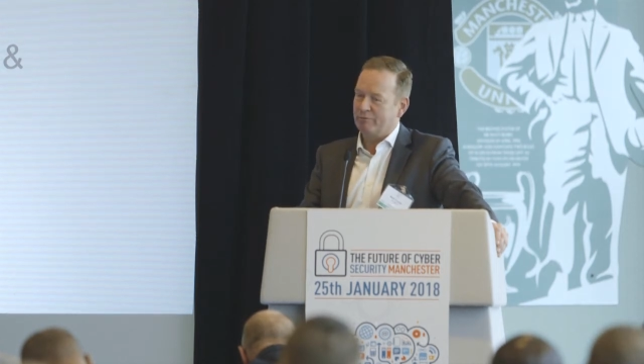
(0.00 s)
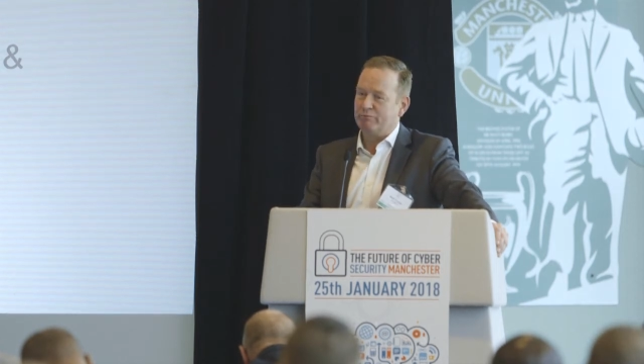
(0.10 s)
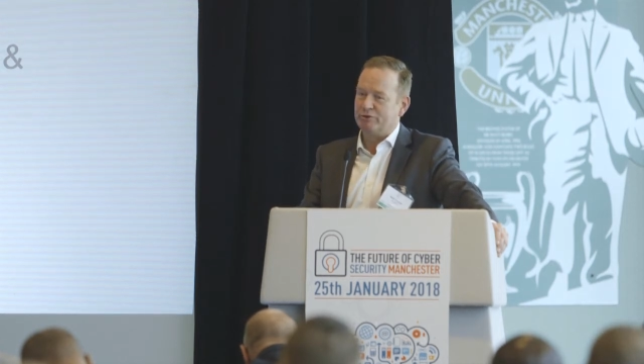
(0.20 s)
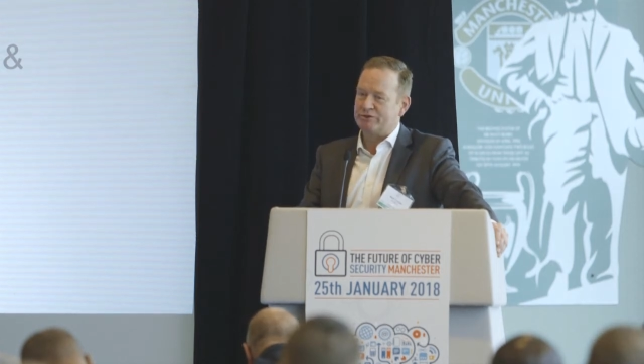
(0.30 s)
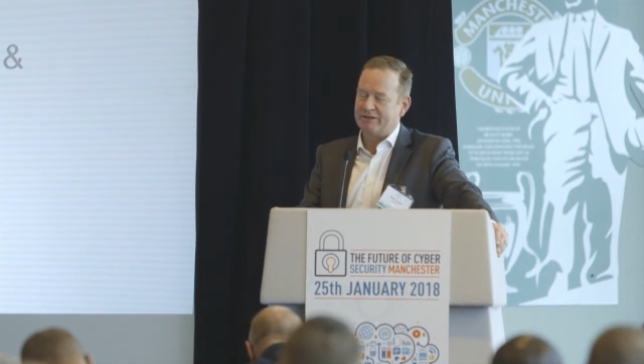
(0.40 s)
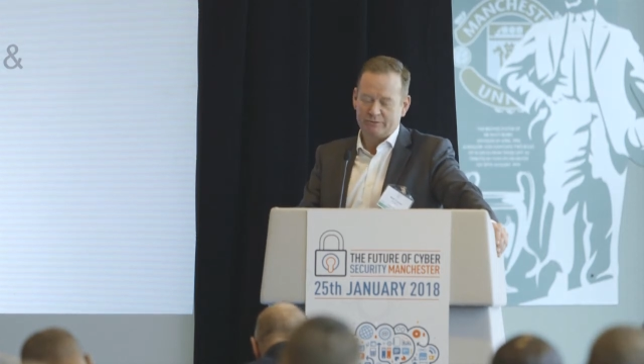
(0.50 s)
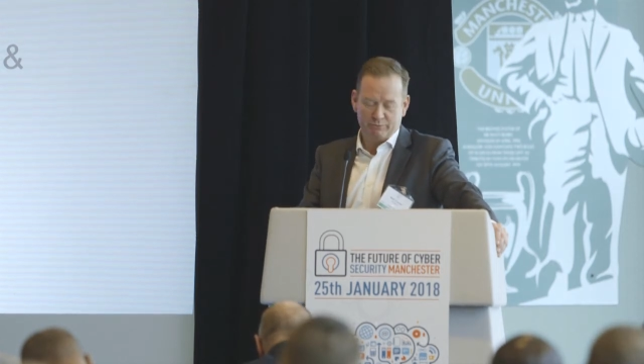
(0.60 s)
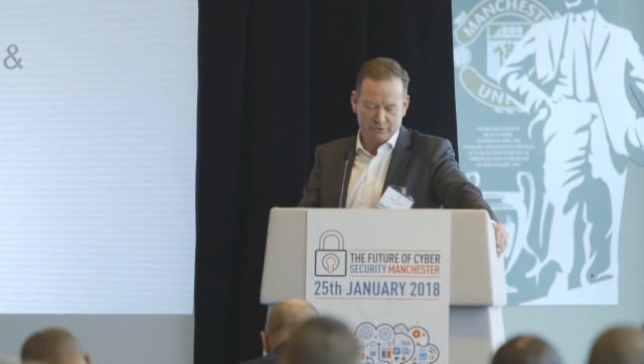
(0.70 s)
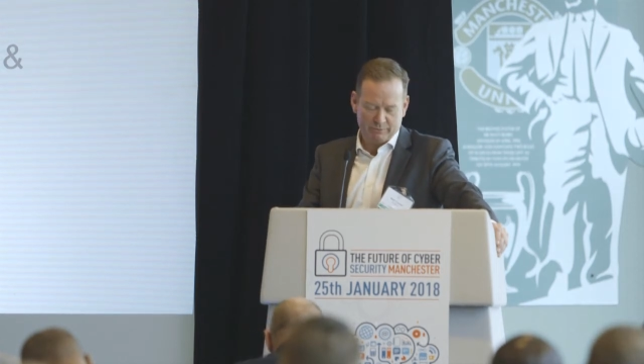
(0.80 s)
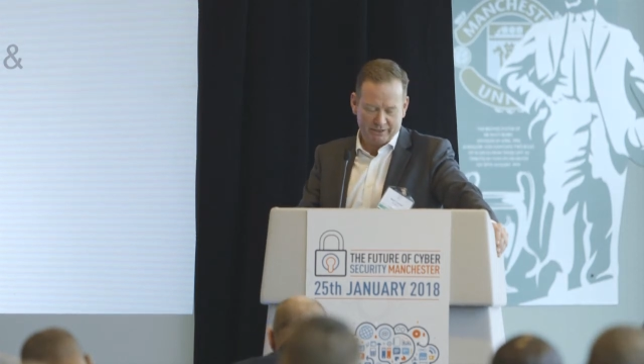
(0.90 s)
but puts things in
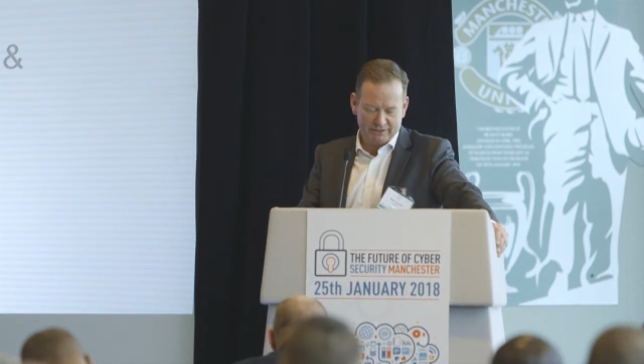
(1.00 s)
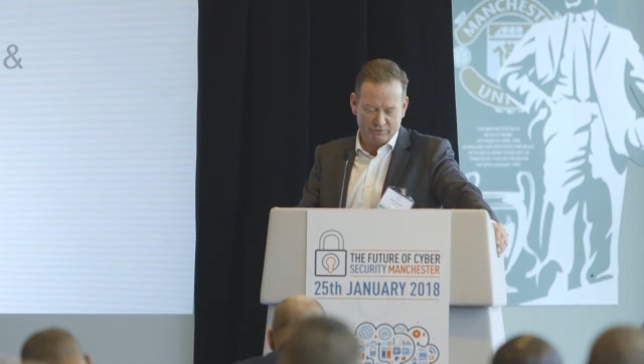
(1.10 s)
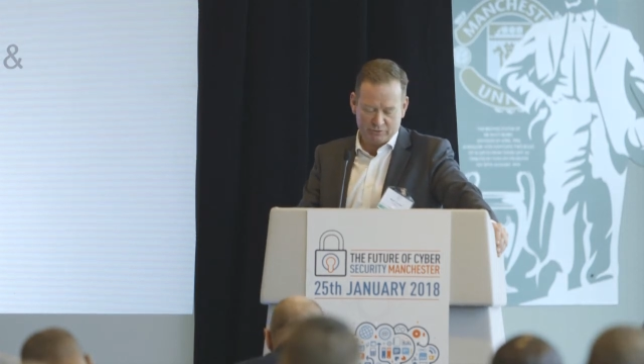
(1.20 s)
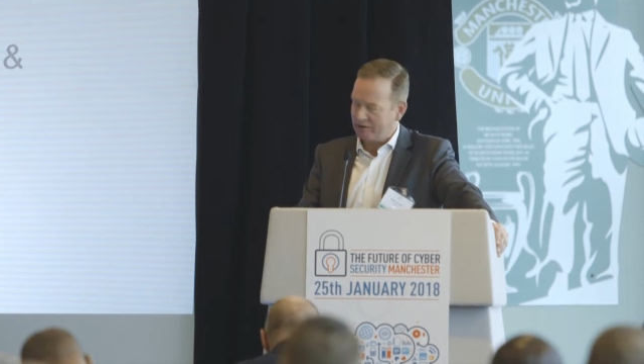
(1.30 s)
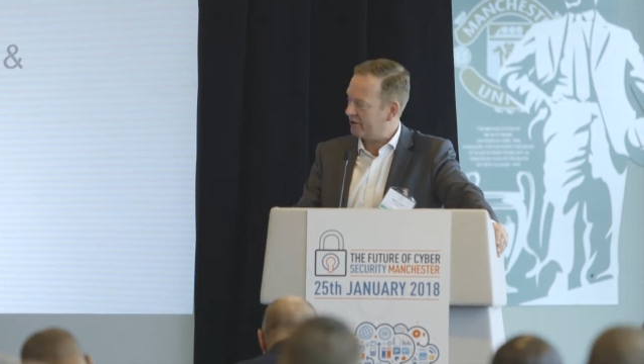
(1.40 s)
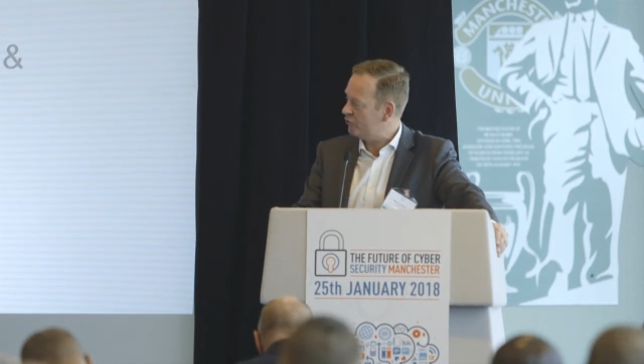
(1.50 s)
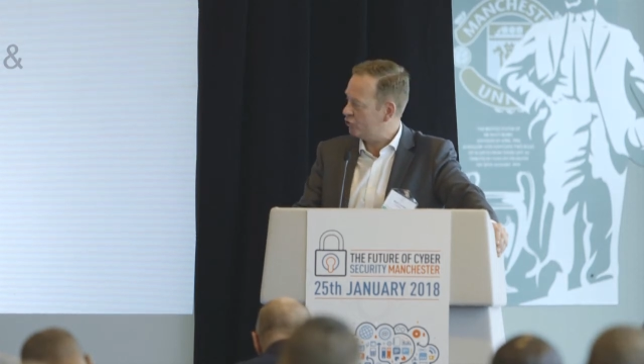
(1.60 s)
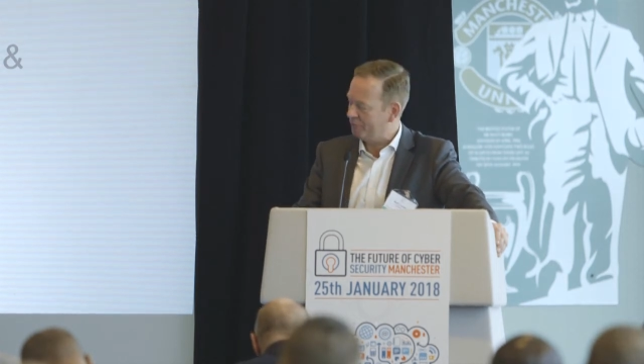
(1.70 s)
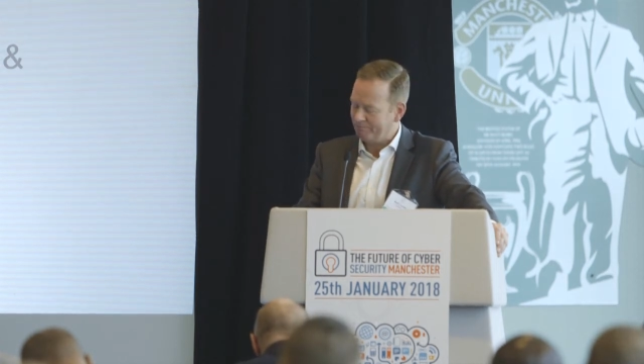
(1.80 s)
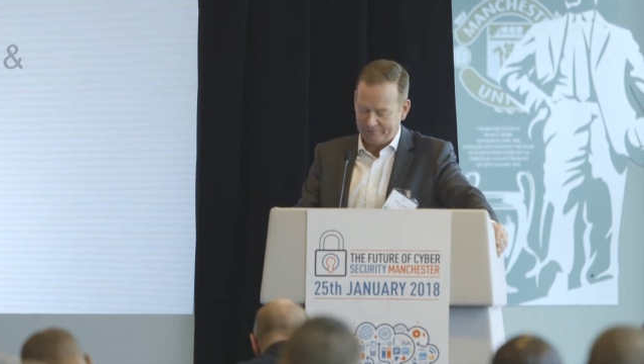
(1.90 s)
perspective. So well done,
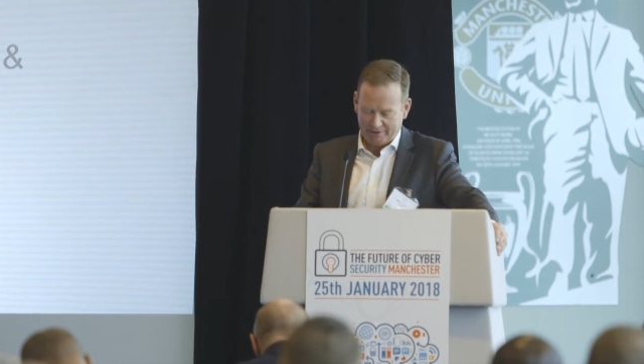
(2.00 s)
John.